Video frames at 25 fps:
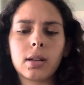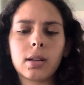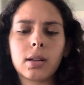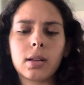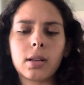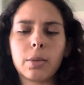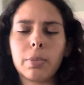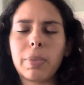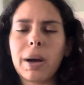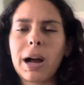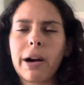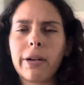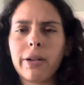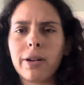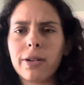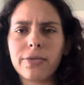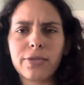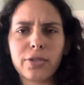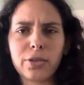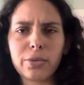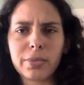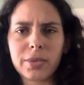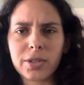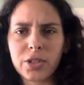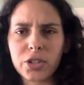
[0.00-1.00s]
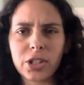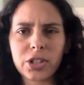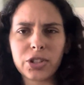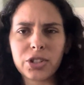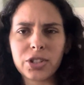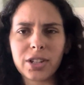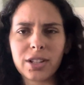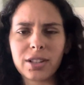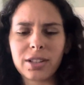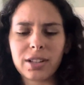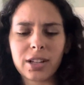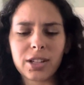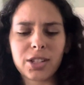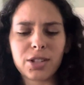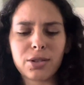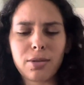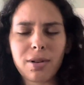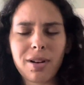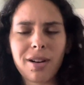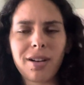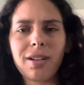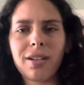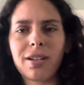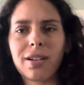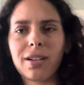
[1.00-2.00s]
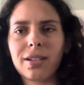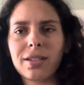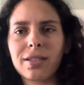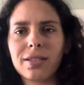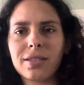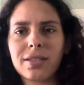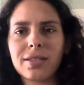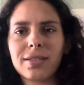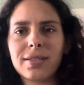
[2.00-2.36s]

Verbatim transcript: the powerful magician that you are.